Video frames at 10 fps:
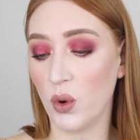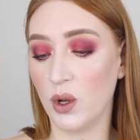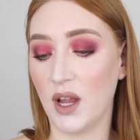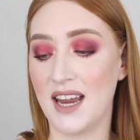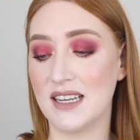
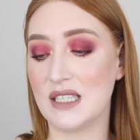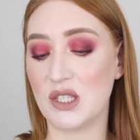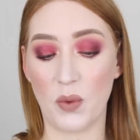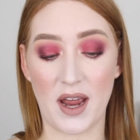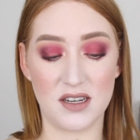oil, and
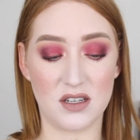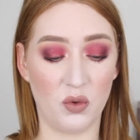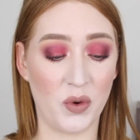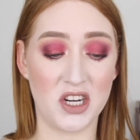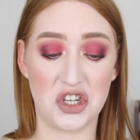sweat,
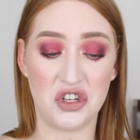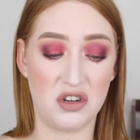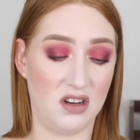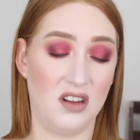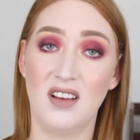which,